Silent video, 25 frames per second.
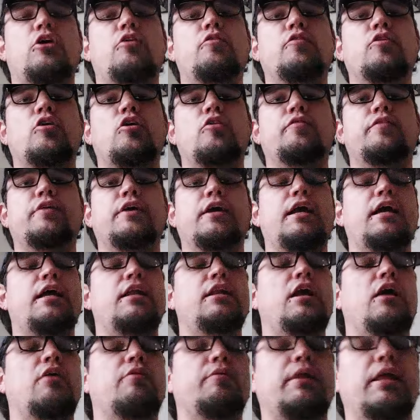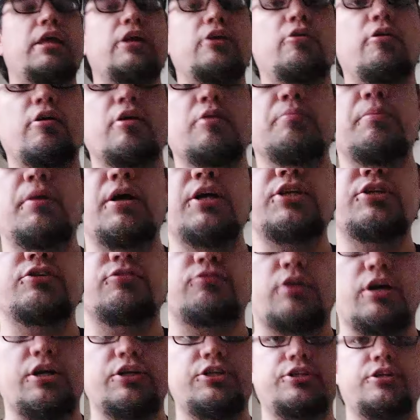over and over again, not really knowing much
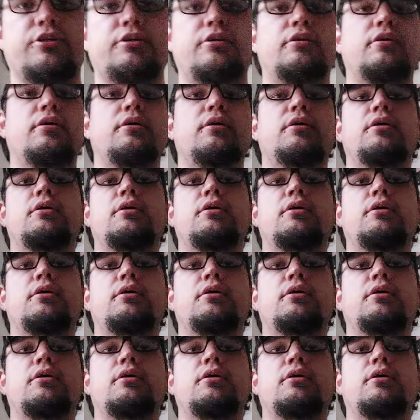Russian.